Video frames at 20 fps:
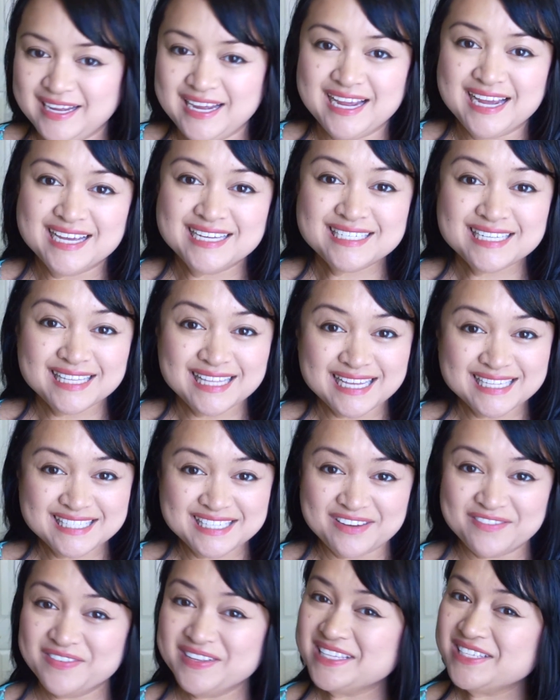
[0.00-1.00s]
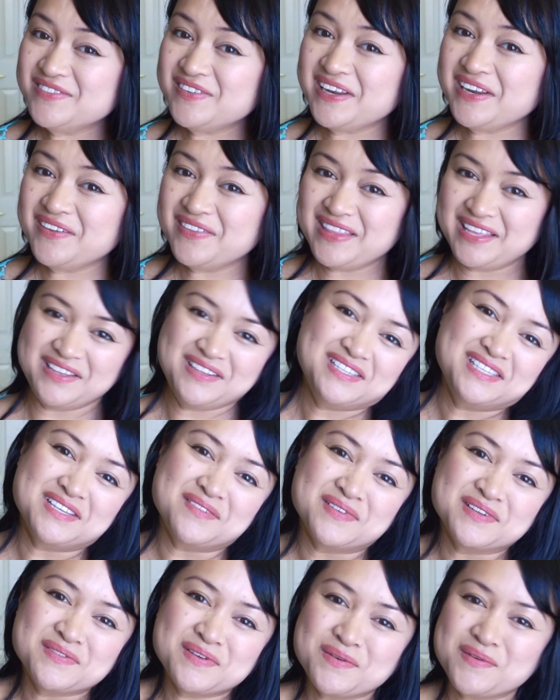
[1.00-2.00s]
And that's it for this video. Thank you so
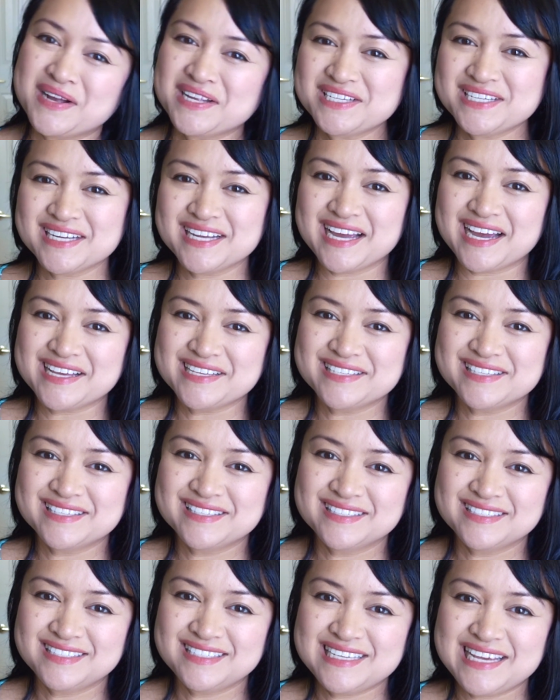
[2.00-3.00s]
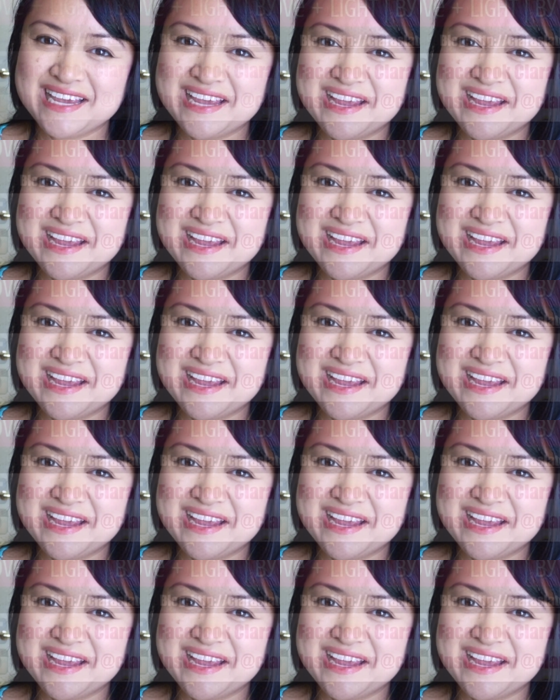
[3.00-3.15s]
much for watching, guys. Take